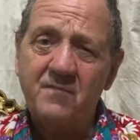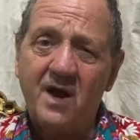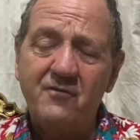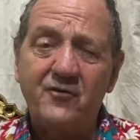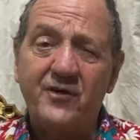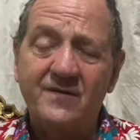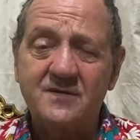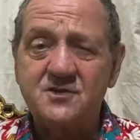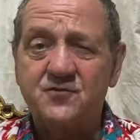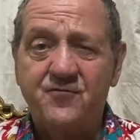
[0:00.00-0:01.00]
other thing
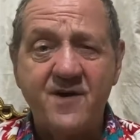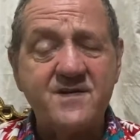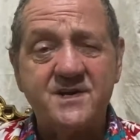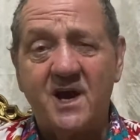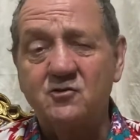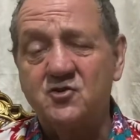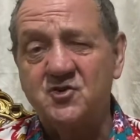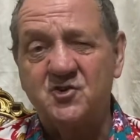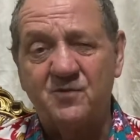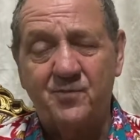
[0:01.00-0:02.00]
that's very
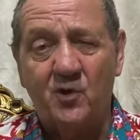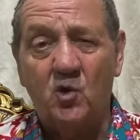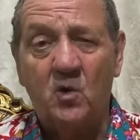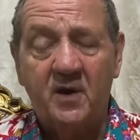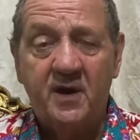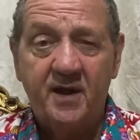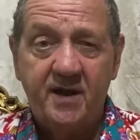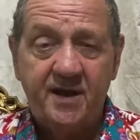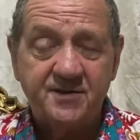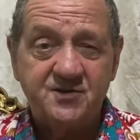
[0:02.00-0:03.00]
noticeable
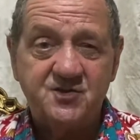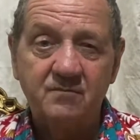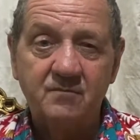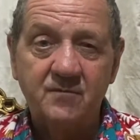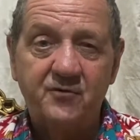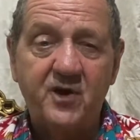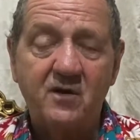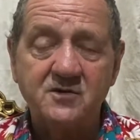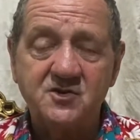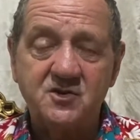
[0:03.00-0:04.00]
is, if you
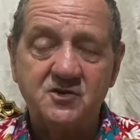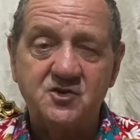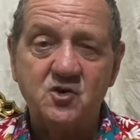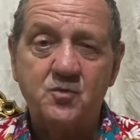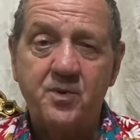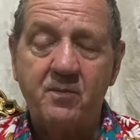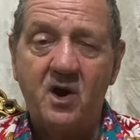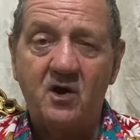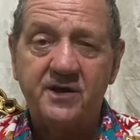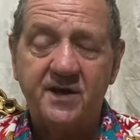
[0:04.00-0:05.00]
go into the
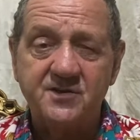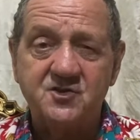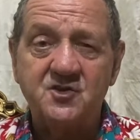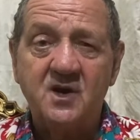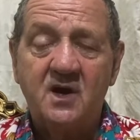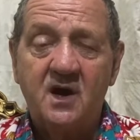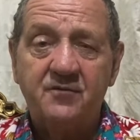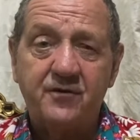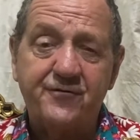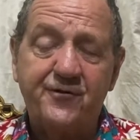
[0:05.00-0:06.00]
supermarkets,
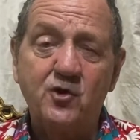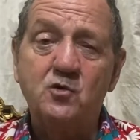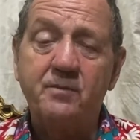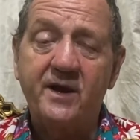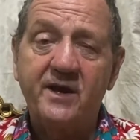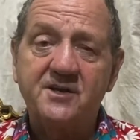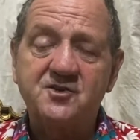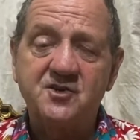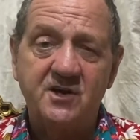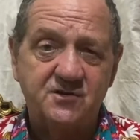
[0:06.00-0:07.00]
the food
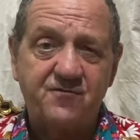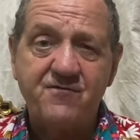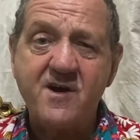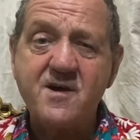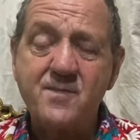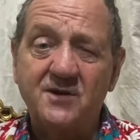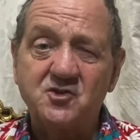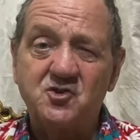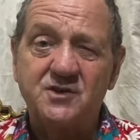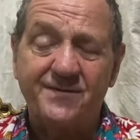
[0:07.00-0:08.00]
mix is very
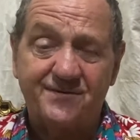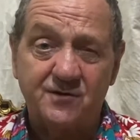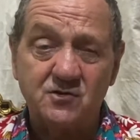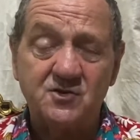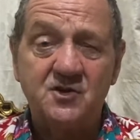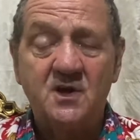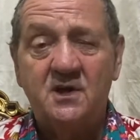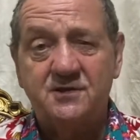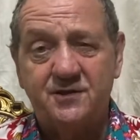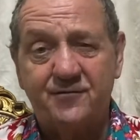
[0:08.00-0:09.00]
much different
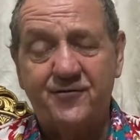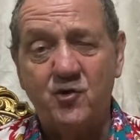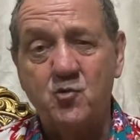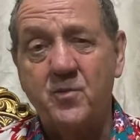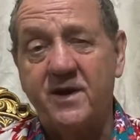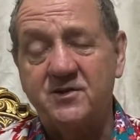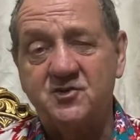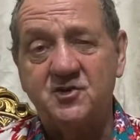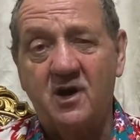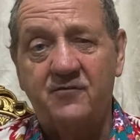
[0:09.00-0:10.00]
to the food
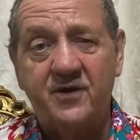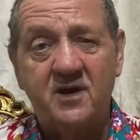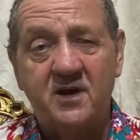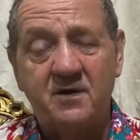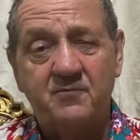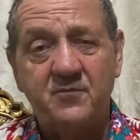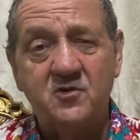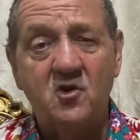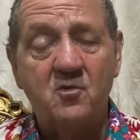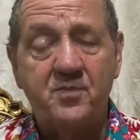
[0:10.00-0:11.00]
mix of a
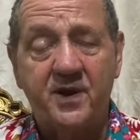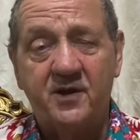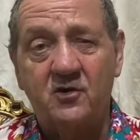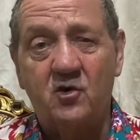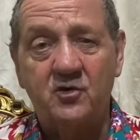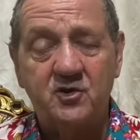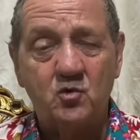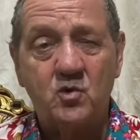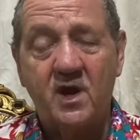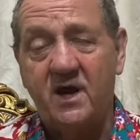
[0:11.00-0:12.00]
European or
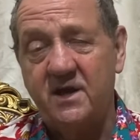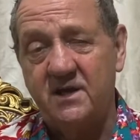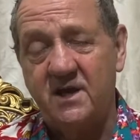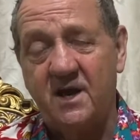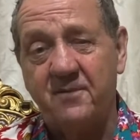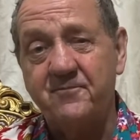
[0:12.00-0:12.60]
UK